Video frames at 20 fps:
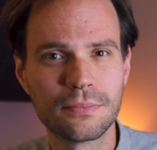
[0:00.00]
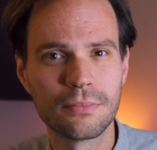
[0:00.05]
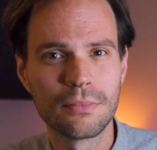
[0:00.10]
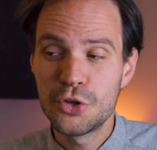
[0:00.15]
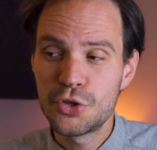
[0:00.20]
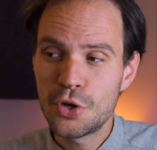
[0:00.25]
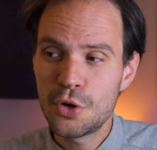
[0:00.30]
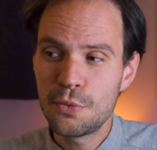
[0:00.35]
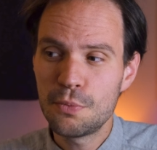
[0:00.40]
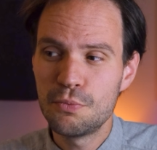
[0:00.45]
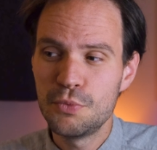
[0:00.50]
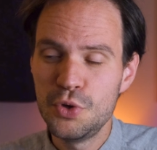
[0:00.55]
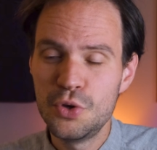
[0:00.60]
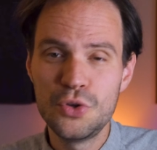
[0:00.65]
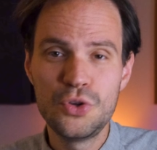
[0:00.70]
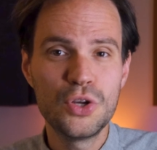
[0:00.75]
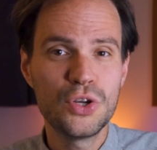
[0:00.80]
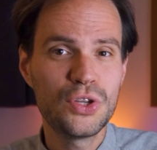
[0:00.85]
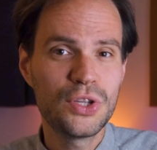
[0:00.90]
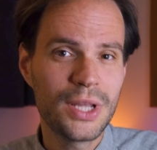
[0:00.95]
So you
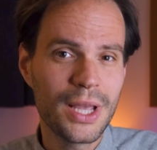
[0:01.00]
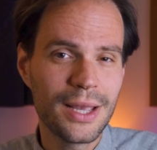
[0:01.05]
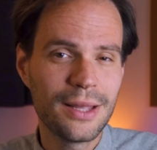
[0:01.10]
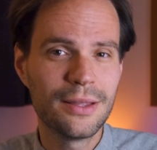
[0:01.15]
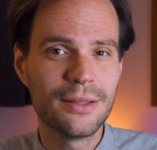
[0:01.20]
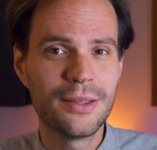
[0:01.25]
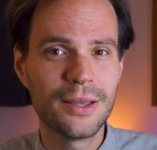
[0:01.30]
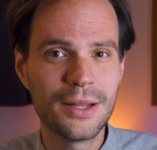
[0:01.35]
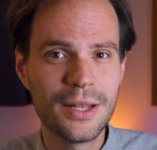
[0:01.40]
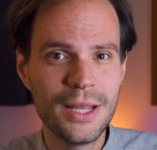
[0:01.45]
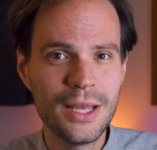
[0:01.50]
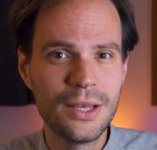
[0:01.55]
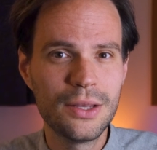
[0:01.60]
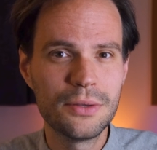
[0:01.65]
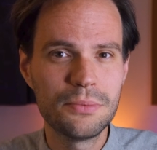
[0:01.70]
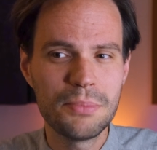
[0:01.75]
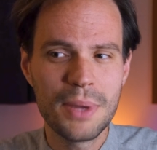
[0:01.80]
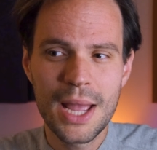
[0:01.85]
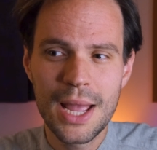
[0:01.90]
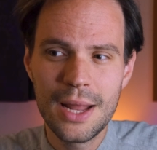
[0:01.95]
just take the
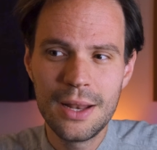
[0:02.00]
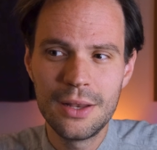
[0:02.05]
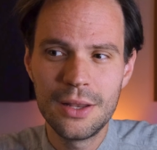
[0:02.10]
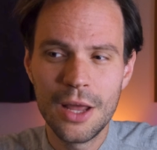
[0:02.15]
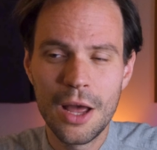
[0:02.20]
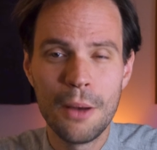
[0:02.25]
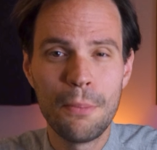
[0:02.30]
techniques and